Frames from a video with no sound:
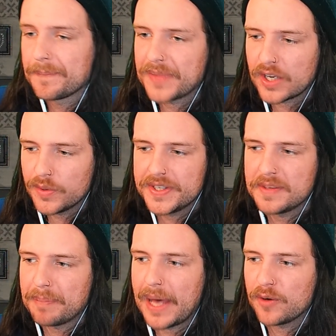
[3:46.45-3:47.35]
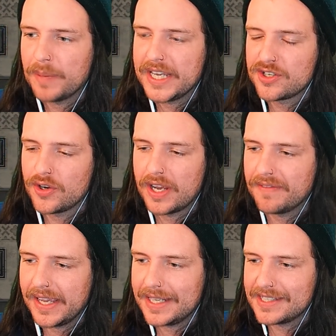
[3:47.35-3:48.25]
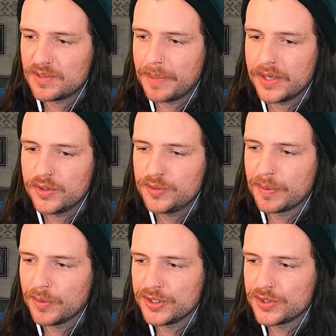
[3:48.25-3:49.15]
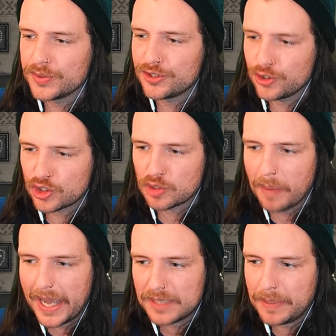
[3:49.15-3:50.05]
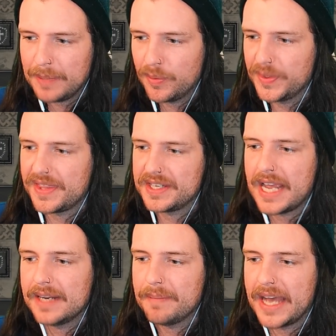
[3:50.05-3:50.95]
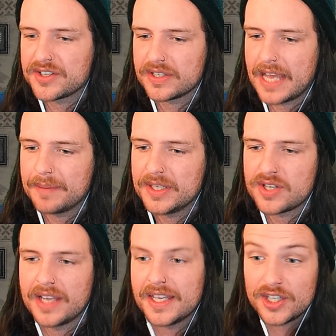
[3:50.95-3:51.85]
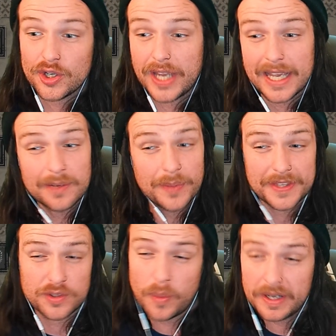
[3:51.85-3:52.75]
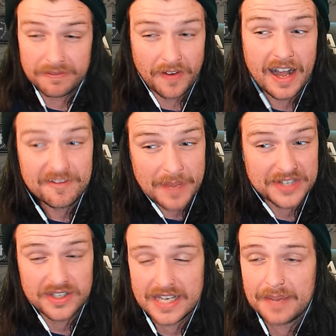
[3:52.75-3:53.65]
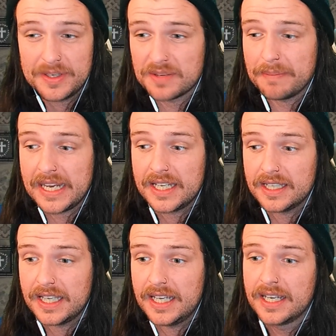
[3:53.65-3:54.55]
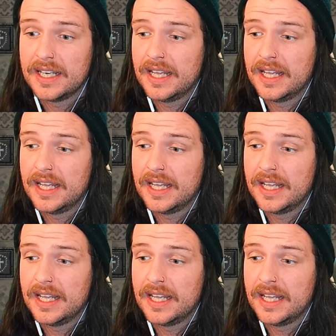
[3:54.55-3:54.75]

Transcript: They call this a battle mage. You don't have any spells, but what you do is you smite people with the 10 magic damage and then you hit them with the 25 magic damage immediately.